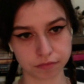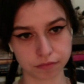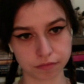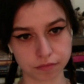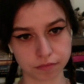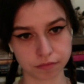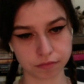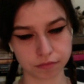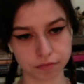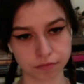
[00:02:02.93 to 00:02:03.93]

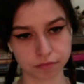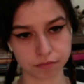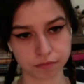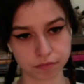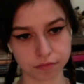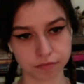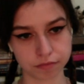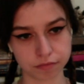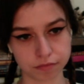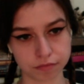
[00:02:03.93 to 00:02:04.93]

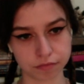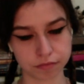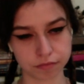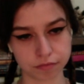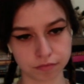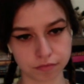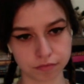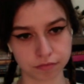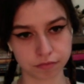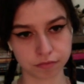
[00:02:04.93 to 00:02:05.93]

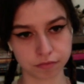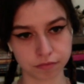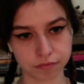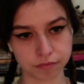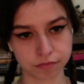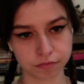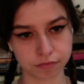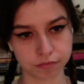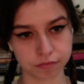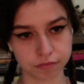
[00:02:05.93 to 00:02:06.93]

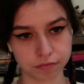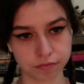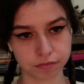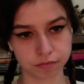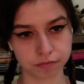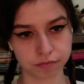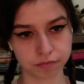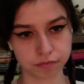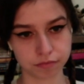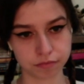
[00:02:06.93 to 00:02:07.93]

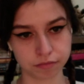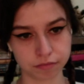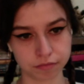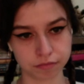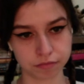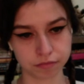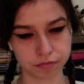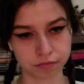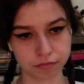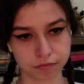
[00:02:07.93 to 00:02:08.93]

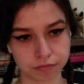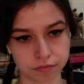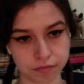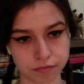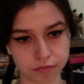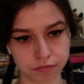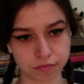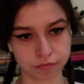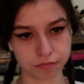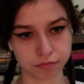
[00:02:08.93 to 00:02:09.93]

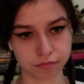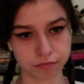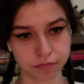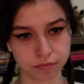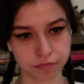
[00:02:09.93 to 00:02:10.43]
No words are spoken by the person on screen.